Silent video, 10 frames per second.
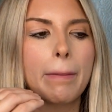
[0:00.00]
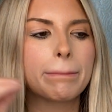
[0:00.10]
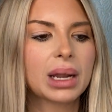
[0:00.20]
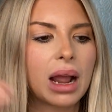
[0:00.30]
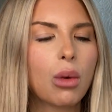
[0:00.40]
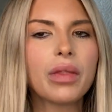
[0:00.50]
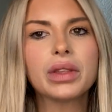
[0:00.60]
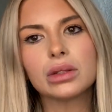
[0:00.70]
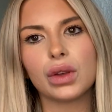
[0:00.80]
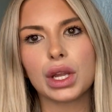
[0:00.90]
But I want
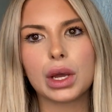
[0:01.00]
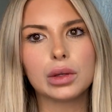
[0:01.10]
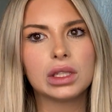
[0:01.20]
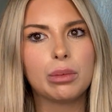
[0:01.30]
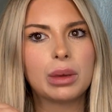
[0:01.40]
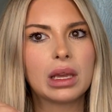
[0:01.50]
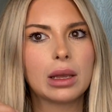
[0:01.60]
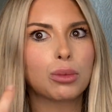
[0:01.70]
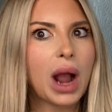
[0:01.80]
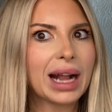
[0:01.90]
this video to be
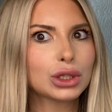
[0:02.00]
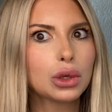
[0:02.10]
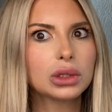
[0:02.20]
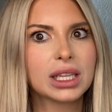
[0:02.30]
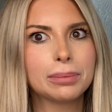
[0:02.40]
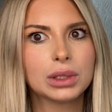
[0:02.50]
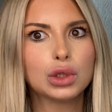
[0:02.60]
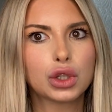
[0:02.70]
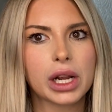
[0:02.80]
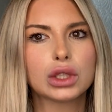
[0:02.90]
practical tips and
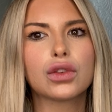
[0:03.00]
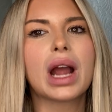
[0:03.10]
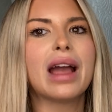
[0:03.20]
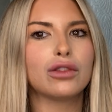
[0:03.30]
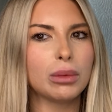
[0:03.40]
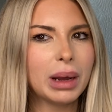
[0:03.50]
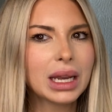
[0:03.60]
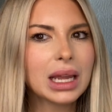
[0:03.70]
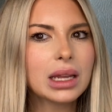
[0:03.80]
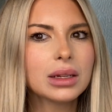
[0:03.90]
tricks for
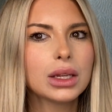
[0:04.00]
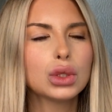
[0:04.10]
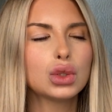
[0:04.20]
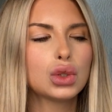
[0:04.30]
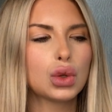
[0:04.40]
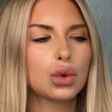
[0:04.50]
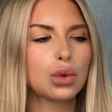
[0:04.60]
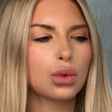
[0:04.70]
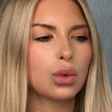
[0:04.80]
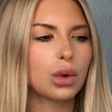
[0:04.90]
everybody
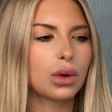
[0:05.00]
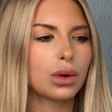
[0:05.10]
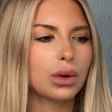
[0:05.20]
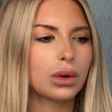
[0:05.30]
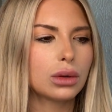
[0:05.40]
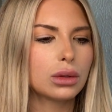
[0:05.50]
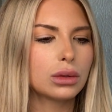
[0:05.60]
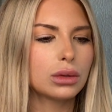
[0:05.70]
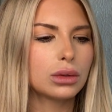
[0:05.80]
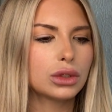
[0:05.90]
to
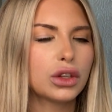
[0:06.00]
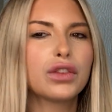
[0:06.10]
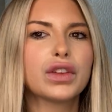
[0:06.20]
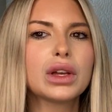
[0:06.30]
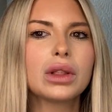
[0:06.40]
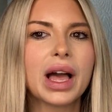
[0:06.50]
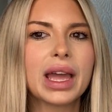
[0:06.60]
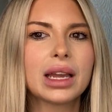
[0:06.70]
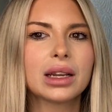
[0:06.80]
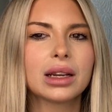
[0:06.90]
feel
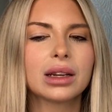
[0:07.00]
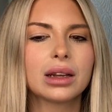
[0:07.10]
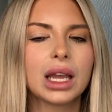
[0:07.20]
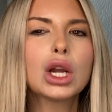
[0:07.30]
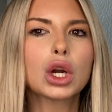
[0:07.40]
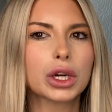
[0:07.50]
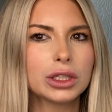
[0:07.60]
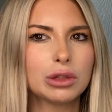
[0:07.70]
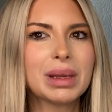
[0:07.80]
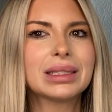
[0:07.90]
like
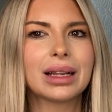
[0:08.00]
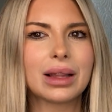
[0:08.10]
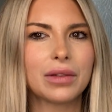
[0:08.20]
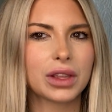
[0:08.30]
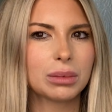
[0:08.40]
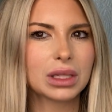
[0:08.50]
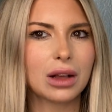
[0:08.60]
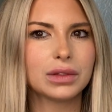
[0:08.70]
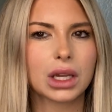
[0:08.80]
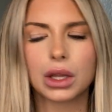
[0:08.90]
encouragement to love
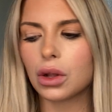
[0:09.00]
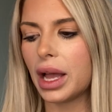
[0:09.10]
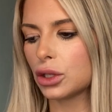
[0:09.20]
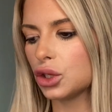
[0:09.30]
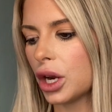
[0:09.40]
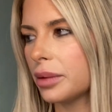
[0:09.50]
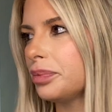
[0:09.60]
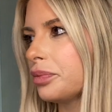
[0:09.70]
themselves a little extra.